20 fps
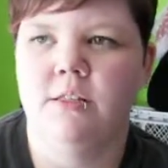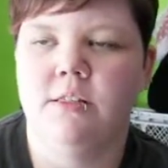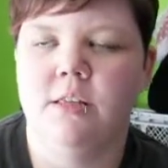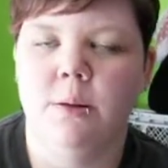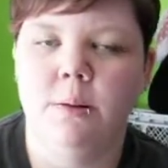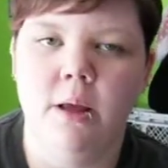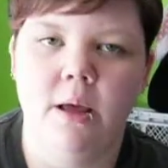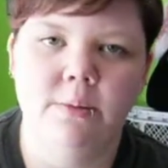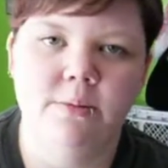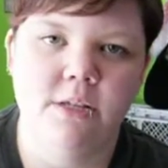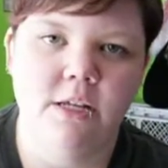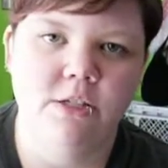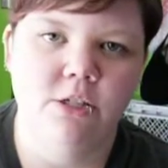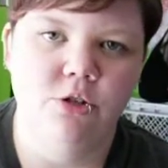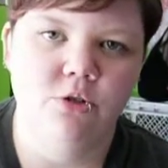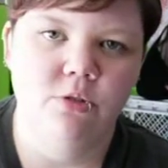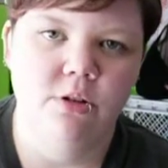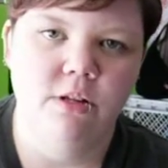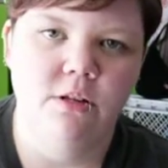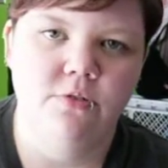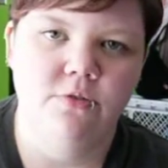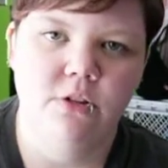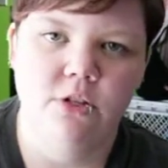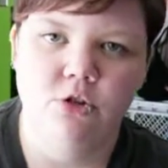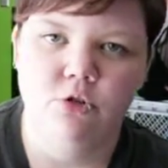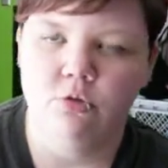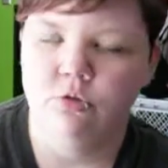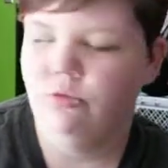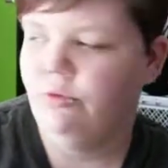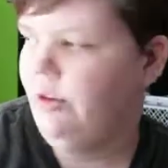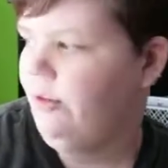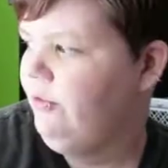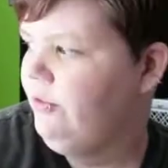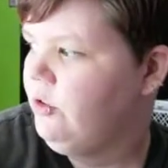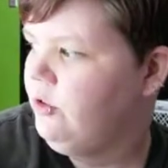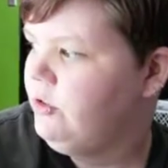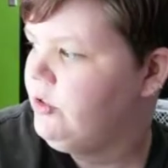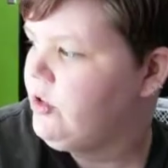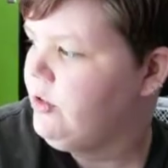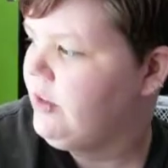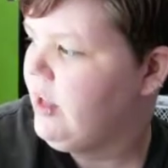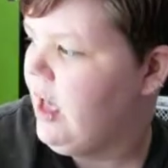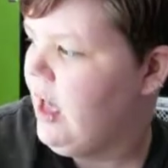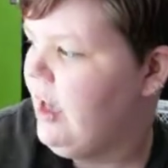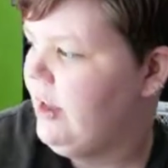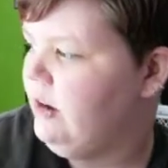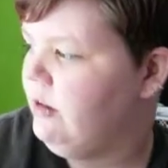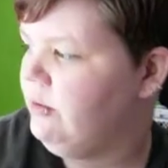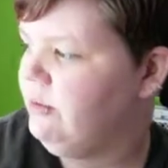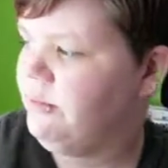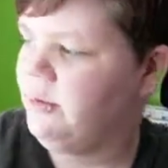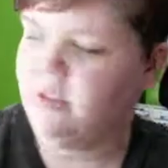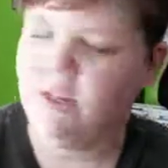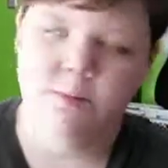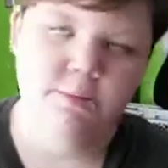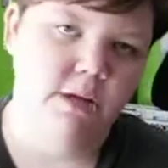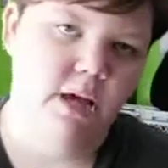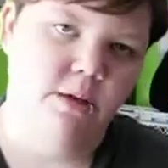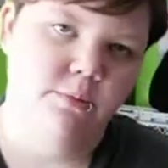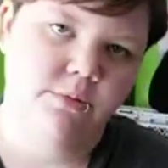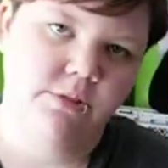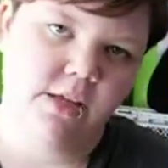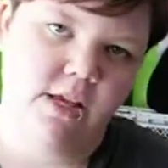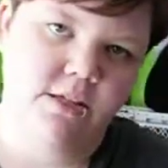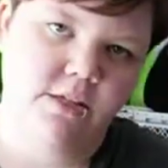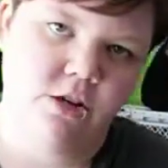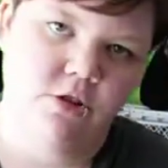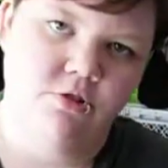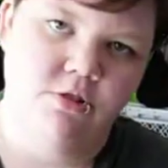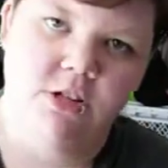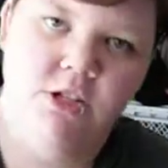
Sometimes I do individual reviews on the items, sometimes I don't.